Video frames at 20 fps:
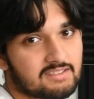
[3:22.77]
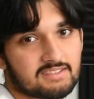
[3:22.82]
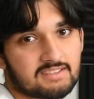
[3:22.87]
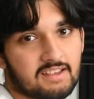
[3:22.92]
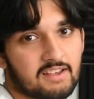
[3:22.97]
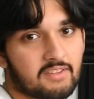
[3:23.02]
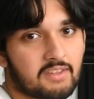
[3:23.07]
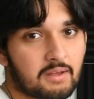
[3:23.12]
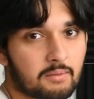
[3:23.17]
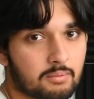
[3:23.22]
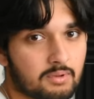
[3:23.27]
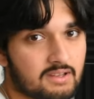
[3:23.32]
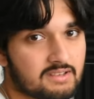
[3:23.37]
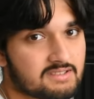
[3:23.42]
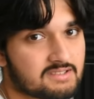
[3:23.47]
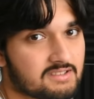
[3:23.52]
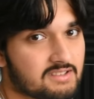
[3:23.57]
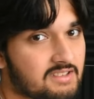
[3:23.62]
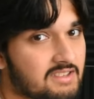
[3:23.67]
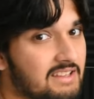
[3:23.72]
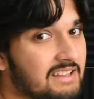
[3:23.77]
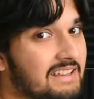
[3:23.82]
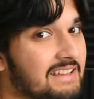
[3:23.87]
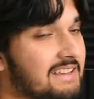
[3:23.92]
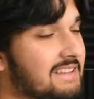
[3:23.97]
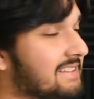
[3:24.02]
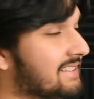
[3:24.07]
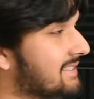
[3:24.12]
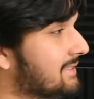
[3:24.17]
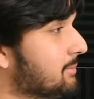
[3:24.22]
sound that pleasant to the
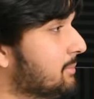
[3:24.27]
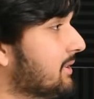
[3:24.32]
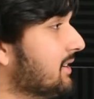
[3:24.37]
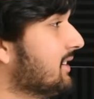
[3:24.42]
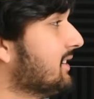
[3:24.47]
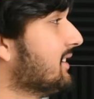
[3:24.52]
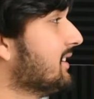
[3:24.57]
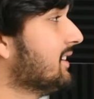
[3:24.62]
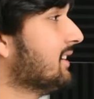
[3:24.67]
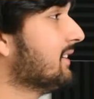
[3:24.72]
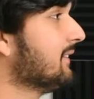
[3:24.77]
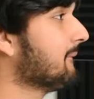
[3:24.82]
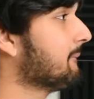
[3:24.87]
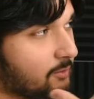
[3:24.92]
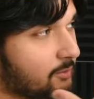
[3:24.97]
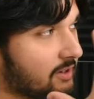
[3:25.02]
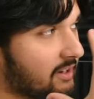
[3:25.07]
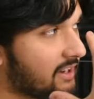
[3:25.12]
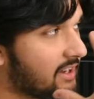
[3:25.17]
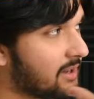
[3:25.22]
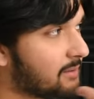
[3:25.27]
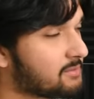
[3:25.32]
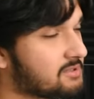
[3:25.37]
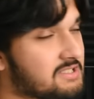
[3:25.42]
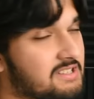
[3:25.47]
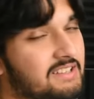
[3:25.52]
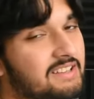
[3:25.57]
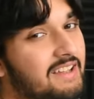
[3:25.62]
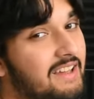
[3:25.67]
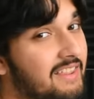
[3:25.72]
ears, but when it comes
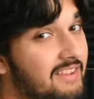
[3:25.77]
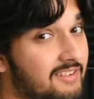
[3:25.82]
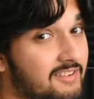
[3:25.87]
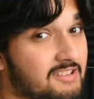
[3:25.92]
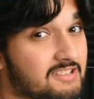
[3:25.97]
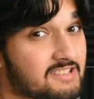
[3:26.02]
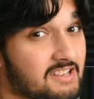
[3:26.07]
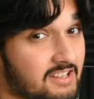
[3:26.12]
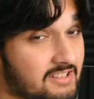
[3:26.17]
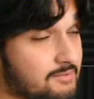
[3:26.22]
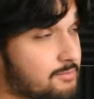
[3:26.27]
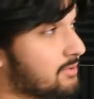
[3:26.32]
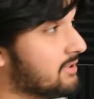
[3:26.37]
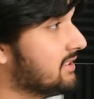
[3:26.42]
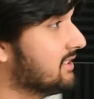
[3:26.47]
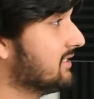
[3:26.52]
together, it sounds pretty